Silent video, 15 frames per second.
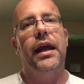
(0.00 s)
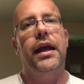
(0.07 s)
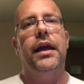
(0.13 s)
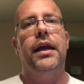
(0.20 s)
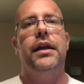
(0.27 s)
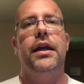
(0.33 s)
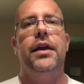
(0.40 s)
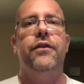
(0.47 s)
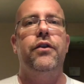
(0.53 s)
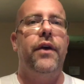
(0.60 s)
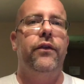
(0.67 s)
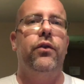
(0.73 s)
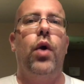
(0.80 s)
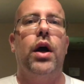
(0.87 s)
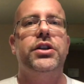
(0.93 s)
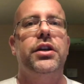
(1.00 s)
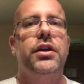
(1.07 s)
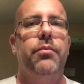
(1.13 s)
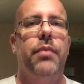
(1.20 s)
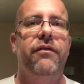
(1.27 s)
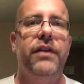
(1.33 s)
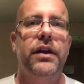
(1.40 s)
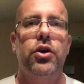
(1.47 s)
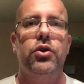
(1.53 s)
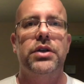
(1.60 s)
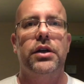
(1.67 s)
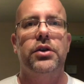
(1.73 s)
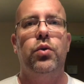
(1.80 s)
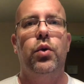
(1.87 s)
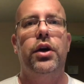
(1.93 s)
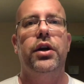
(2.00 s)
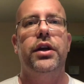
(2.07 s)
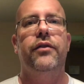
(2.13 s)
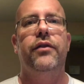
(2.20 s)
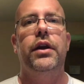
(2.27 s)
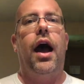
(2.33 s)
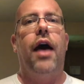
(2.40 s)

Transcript: And if you've ever watched any of my videos on Twitter even,